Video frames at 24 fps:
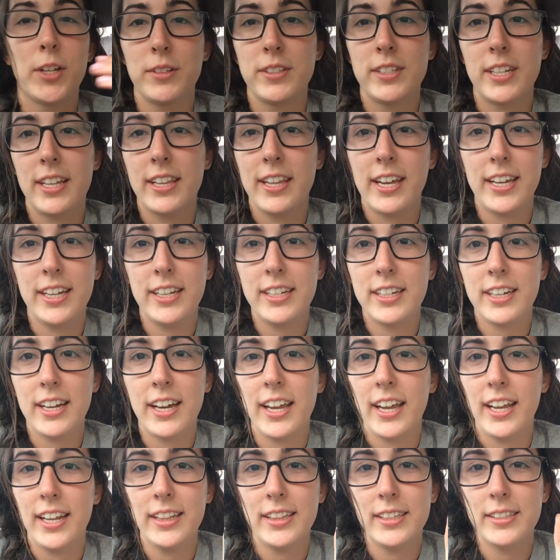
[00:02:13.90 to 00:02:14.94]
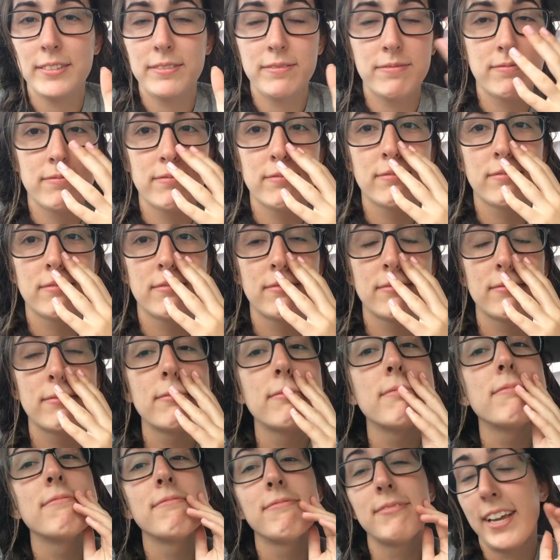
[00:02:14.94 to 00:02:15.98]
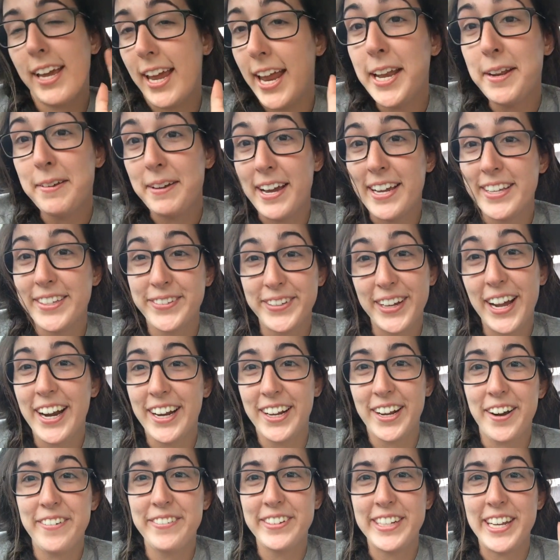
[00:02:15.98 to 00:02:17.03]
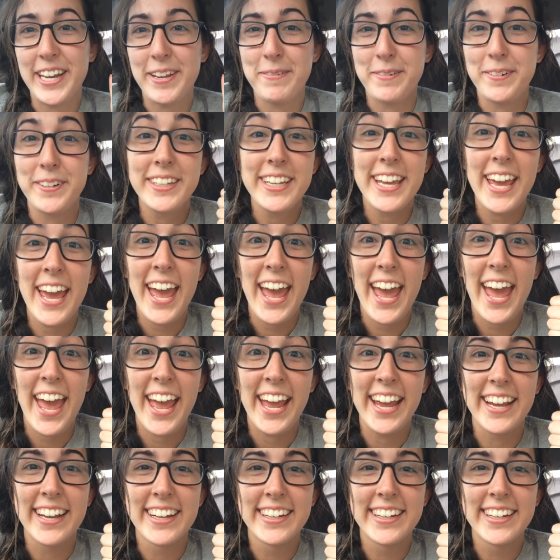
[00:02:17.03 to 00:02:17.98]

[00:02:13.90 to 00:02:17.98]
don't say like. I hate those. Anyways, we got a coffee table. Yay!